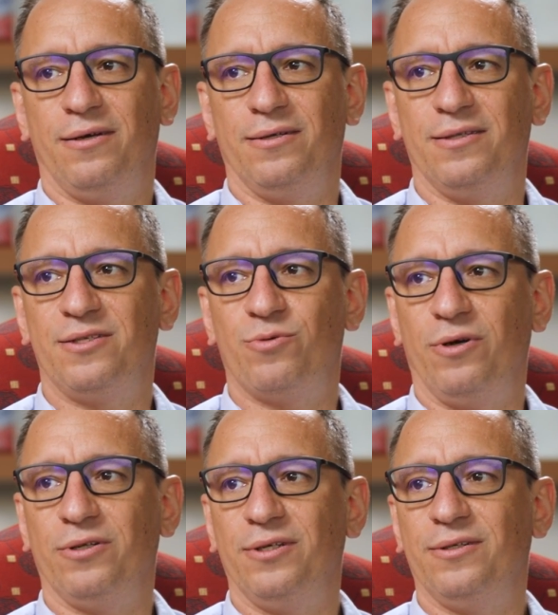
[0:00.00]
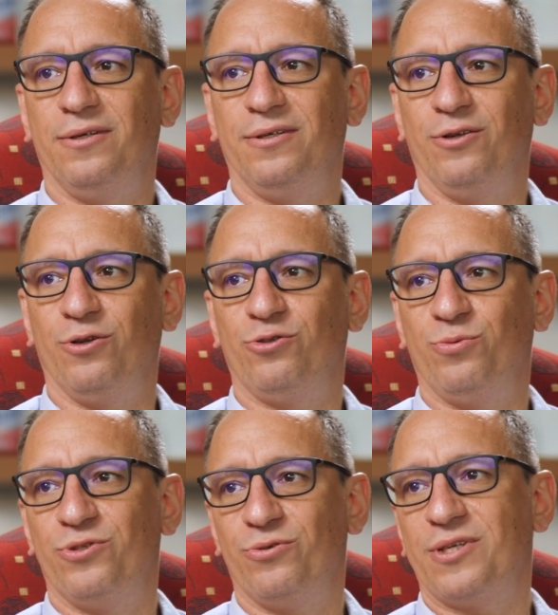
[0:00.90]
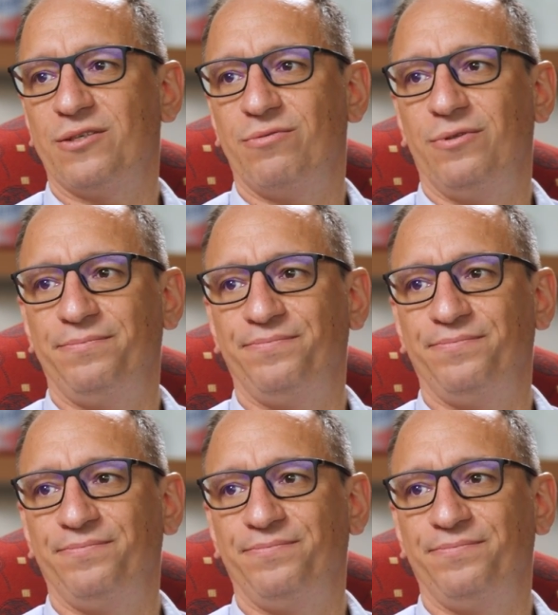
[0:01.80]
in this world in order to be successful.